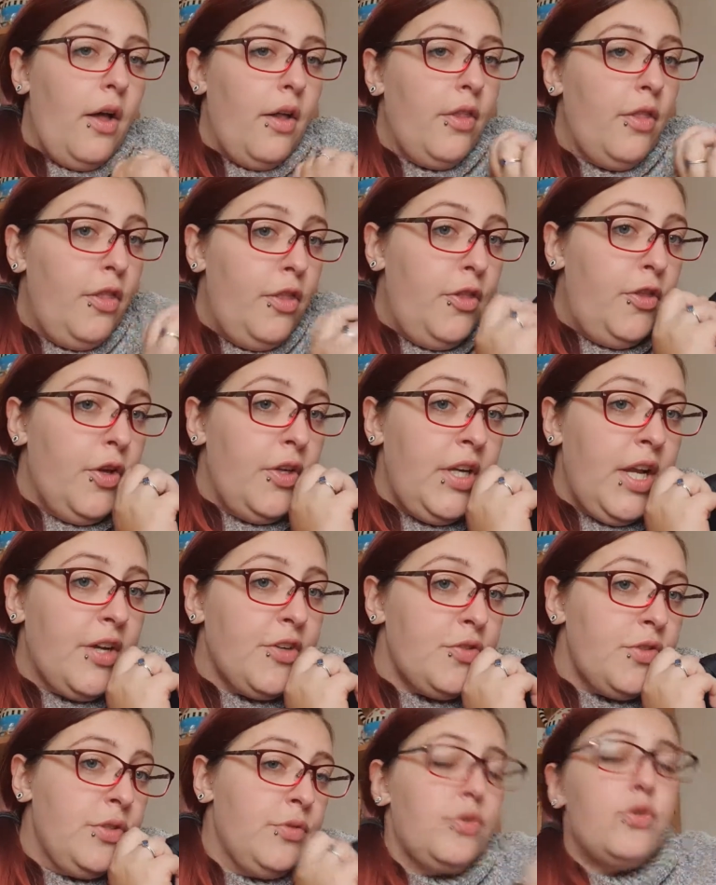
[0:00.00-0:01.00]
the
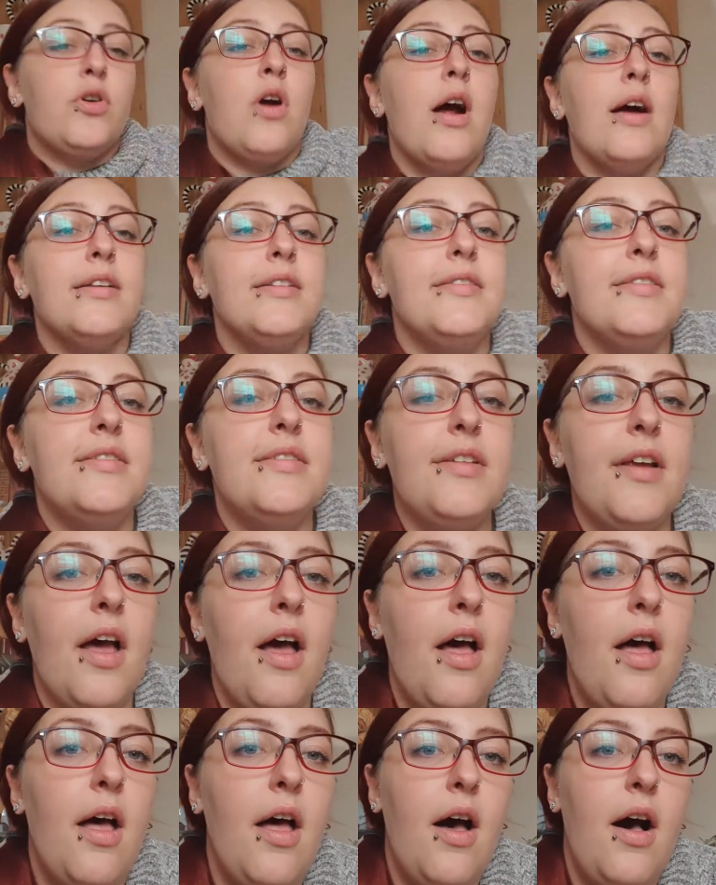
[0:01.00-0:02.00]
National Trust.
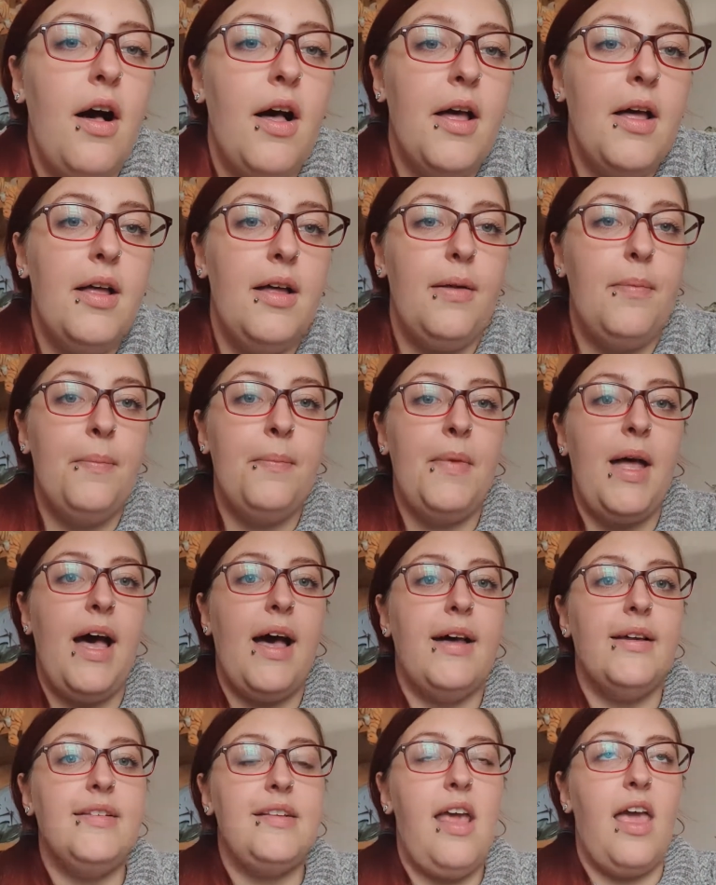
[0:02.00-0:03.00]
I'm
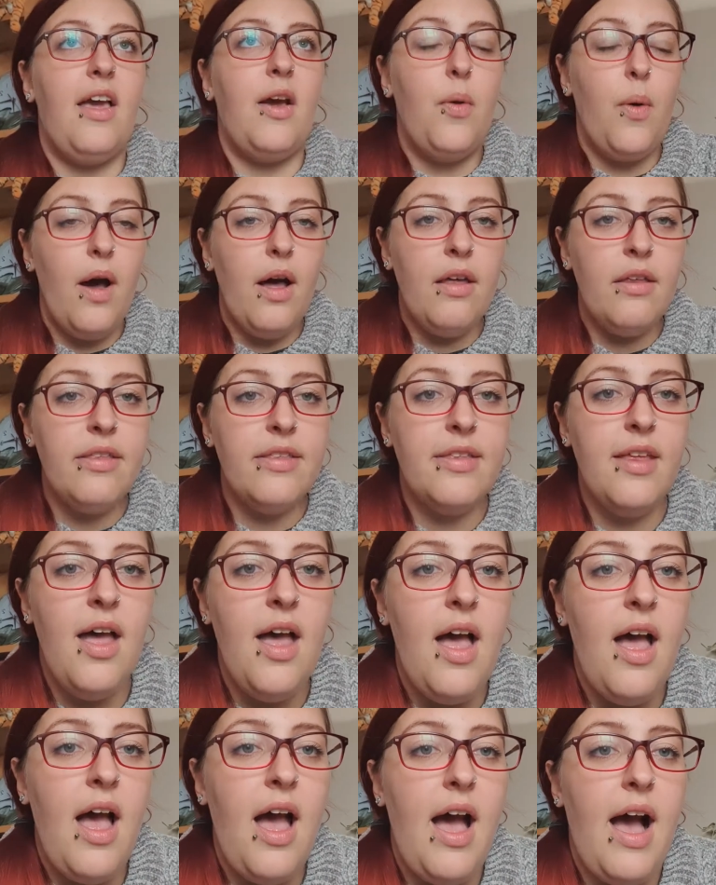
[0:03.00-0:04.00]
at Ickworth
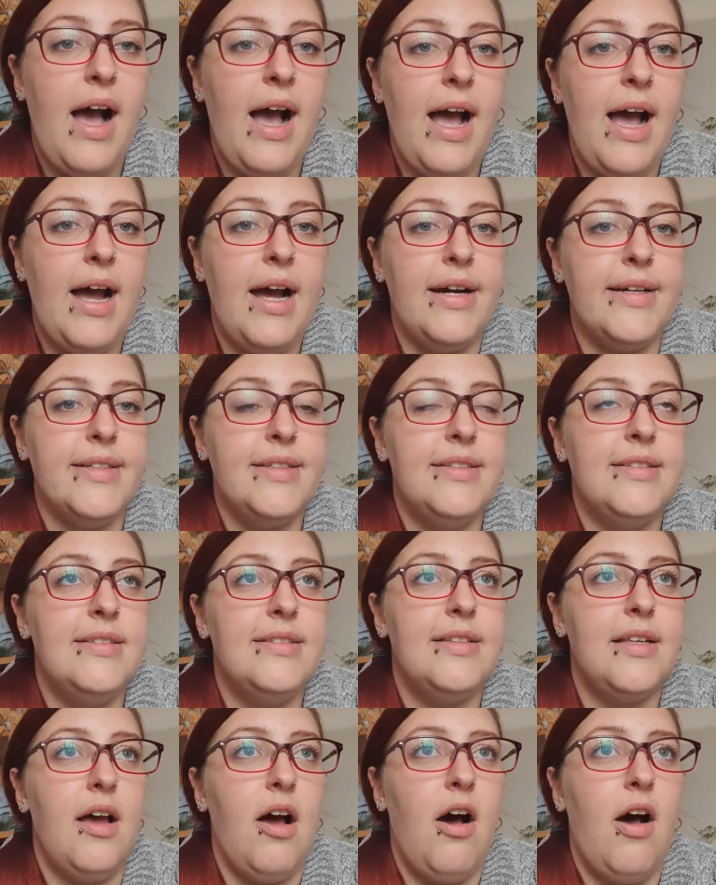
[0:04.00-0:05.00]

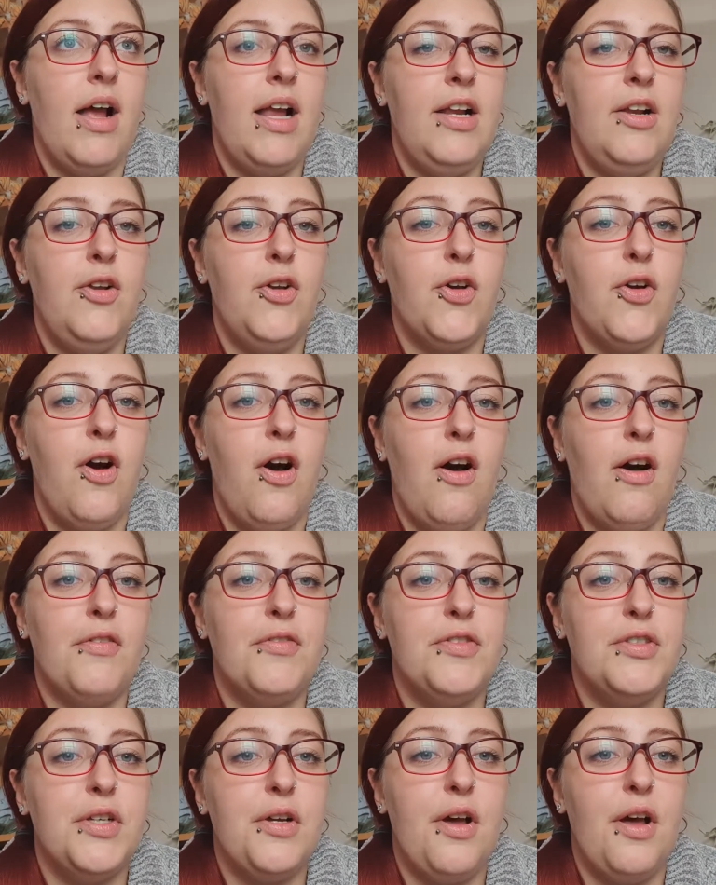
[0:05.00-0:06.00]
and I look
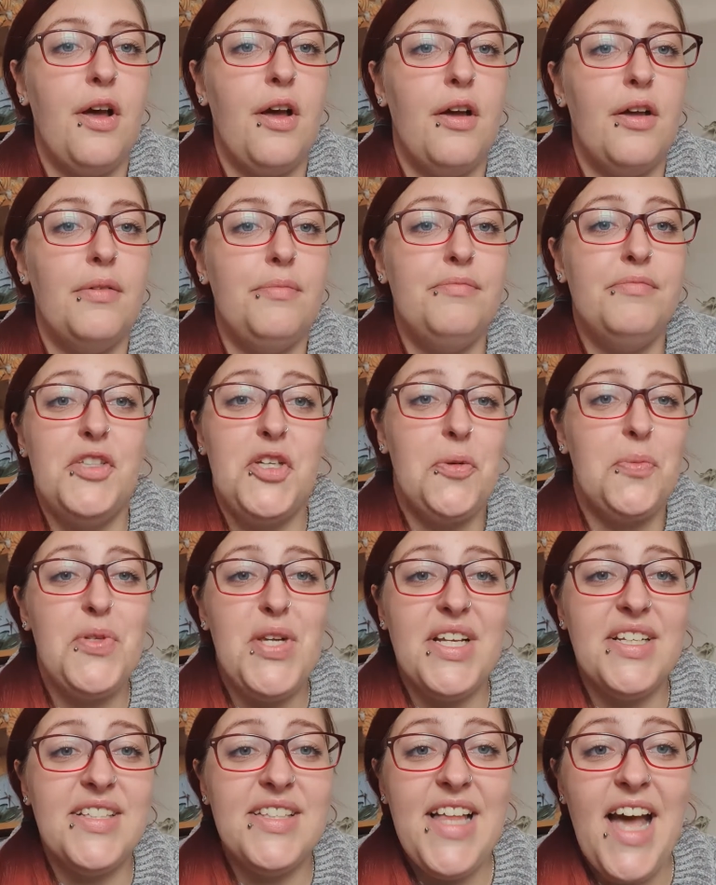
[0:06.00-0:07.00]
after the
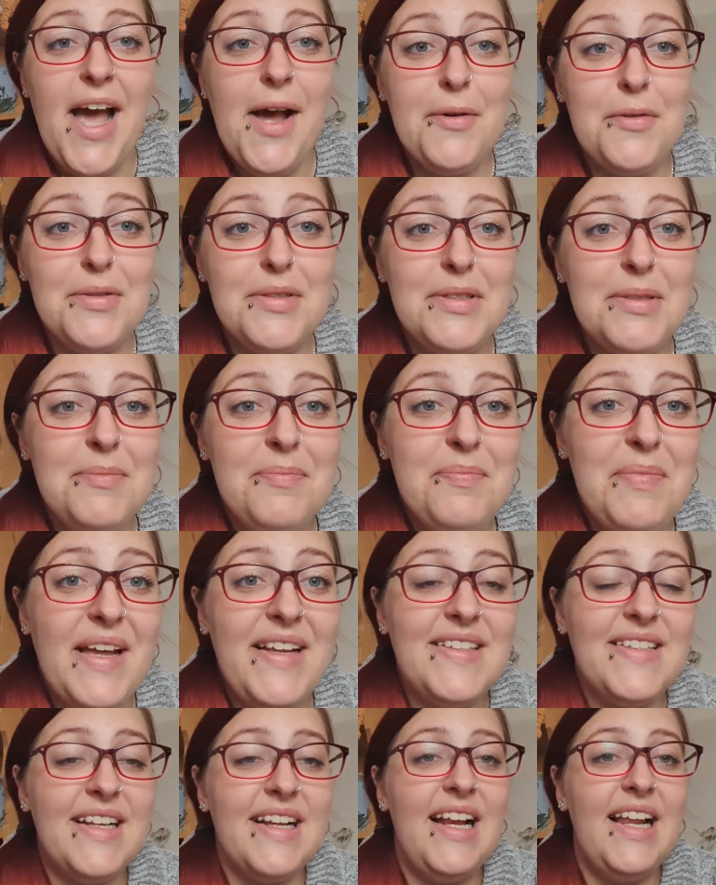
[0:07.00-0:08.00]
objects in the house,
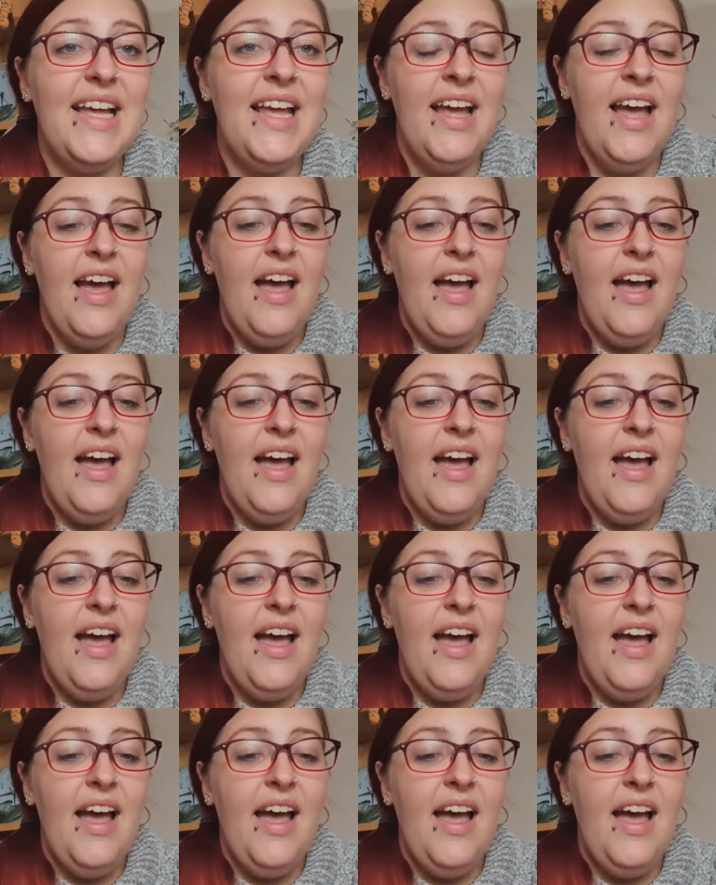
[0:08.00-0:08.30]
basically.